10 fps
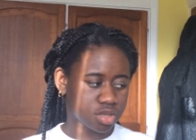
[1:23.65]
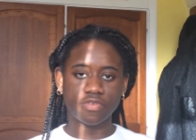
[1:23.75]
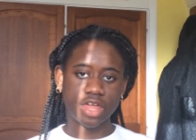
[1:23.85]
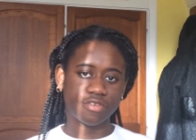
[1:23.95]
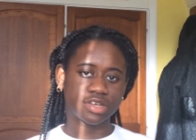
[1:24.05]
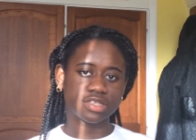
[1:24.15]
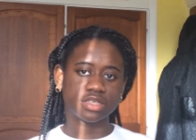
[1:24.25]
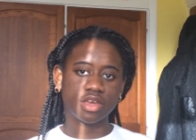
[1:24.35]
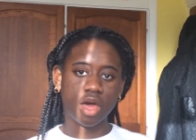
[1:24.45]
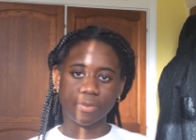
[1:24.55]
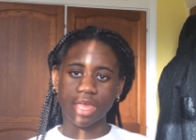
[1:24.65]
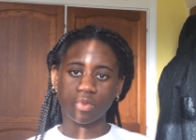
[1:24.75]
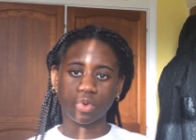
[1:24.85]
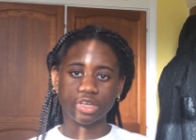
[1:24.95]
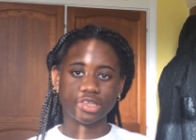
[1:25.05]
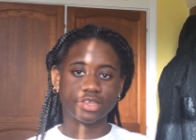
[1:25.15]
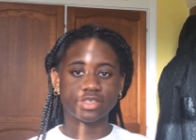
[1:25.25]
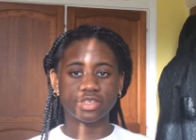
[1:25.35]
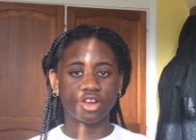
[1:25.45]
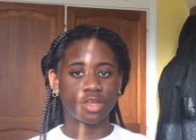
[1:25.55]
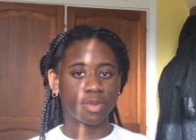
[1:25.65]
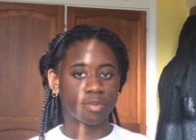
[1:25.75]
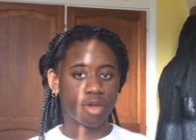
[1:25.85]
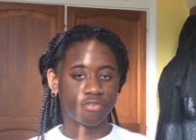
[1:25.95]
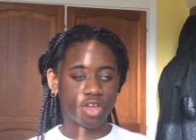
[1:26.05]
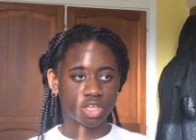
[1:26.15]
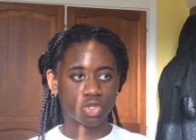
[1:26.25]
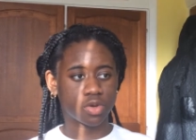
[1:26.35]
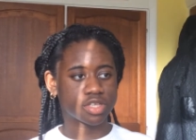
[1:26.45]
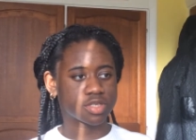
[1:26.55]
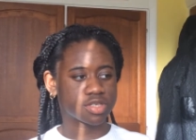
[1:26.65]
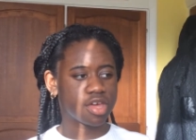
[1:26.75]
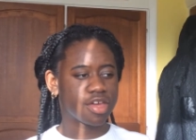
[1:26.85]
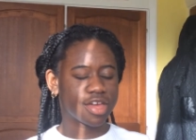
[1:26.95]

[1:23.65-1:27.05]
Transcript: So for that reason, Cupcake wouldn't necessarily be my first choice